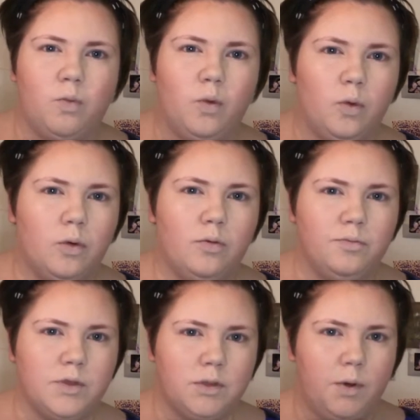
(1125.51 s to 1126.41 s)

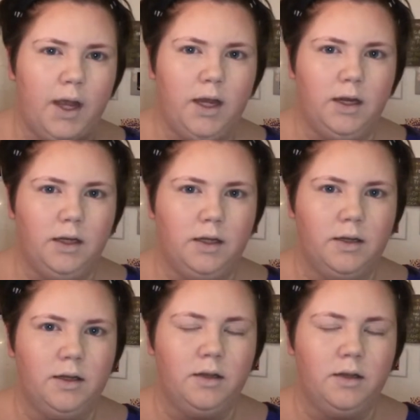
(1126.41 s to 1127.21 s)
Warm Suede.